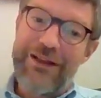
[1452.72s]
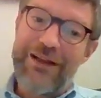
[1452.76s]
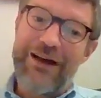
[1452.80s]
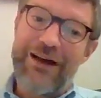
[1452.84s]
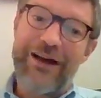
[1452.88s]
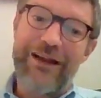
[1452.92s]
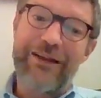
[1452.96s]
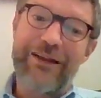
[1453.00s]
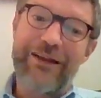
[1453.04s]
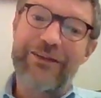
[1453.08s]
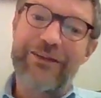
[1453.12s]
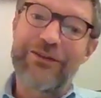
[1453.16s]

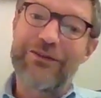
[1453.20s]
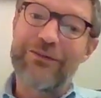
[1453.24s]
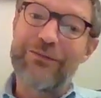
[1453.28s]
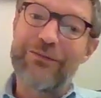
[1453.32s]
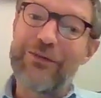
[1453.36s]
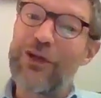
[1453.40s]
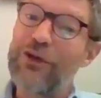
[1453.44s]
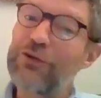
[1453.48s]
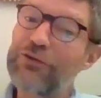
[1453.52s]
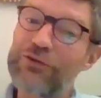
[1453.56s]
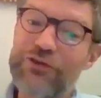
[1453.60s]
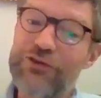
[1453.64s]
I'm
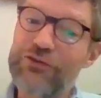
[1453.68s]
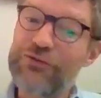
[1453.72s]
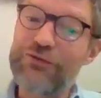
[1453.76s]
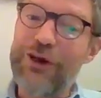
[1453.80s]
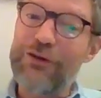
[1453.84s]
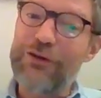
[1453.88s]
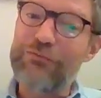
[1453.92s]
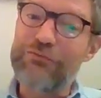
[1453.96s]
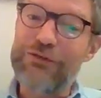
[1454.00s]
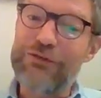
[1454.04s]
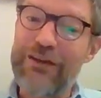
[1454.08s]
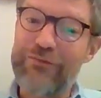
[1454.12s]
not
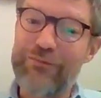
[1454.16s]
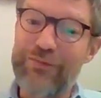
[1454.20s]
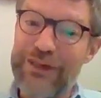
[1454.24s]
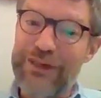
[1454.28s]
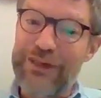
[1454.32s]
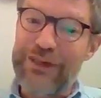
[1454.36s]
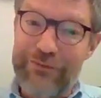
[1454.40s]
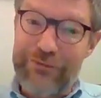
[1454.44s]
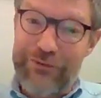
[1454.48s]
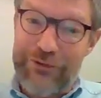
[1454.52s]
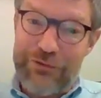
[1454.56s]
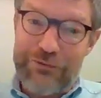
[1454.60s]
sure I would have
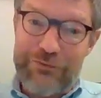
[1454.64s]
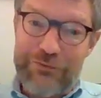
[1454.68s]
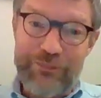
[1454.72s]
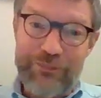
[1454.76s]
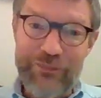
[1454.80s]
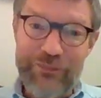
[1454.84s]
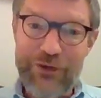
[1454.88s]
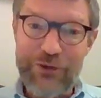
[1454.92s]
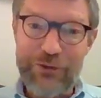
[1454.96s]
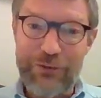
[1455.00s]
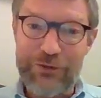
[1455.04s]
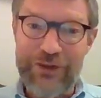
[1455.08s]
believed you.
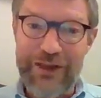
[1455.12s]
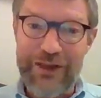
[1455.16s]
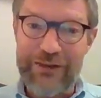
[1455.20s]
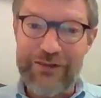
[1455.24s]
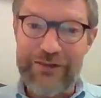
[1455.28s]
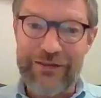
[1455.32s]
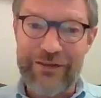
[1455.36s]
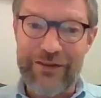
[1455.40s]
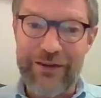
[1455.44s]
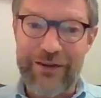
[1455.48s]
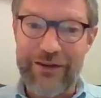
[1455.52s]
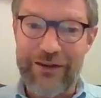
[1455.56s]
So
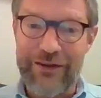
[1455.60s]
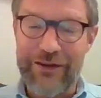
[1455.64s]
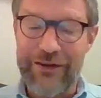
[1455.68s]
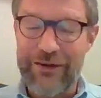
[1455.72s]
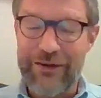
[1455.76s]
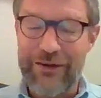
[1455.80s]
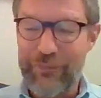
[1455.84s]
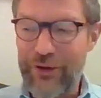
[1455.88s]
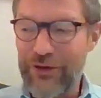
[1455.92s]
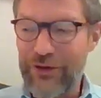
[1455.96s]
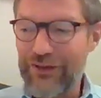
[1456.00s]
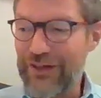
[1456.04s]
that's
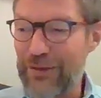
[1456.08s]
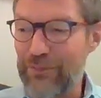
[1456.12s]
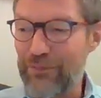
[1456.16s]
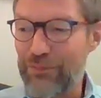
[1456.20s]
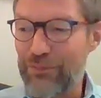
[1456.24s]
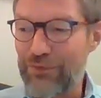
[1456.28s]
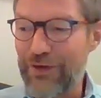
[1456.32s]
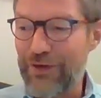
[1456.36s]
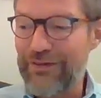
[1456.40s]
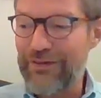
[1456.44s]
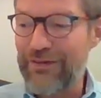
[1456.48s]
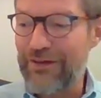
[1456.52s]
pretty
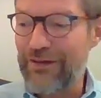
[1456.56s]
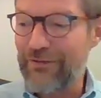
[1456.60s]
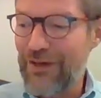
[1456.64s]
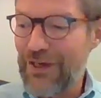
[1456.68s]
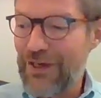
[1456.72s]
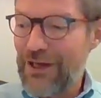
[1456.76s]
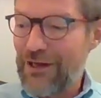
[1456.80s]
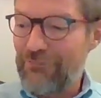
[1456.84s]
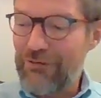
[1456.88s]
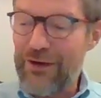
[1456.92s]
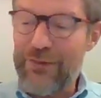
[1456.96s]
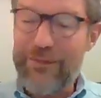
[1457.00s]
impressive.
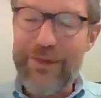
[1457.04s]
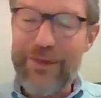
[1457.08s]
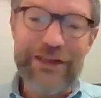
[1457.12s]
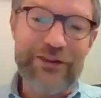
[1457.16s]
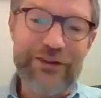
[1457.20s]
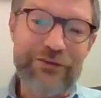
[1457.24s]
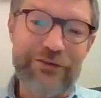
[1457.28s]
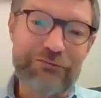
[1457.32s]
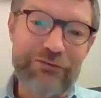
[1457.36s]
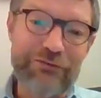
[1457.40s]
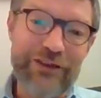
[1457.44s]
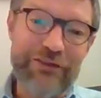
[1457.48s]

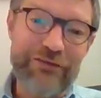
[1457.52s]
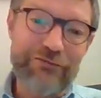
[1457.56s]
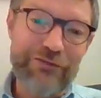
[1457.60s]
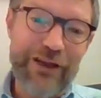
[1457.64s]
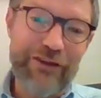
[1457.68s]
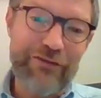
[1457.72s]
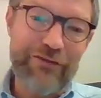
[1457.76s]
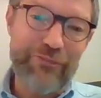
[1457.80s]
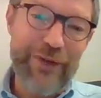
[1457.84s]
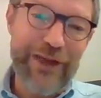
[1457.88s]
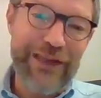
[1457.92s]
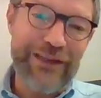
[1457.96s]
We
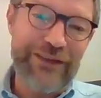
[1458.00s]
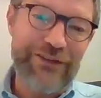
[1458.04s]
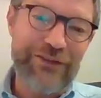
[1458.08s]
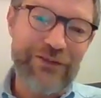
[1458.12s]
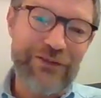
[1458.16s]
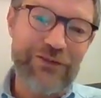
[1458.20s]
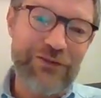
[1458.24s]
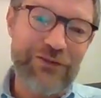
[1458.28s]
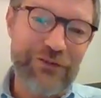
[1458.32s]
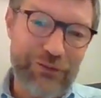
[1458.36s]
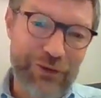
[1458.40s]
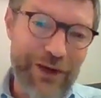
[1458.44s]
have made
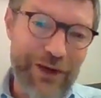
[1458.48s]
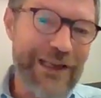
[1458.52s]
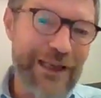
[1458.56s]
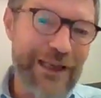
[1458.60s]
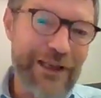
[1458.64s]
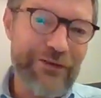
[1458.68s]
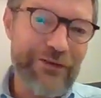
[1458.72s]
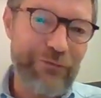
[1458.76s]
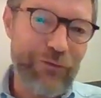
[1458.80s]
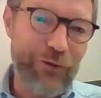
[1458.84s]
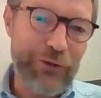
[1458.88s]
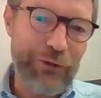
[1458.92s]

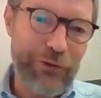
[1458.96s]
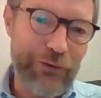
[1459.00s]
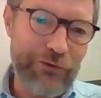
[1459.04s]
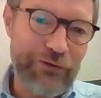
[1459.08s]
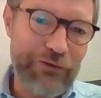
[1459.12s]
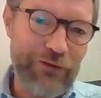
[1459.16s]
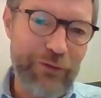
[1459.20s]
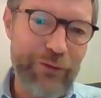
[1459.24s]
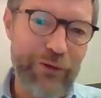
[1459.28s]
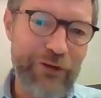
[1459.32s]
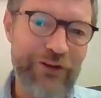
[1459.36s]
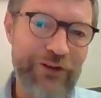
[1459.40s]
trainings for
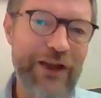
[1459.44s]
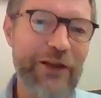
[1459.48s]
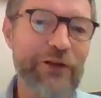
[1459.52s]
customers.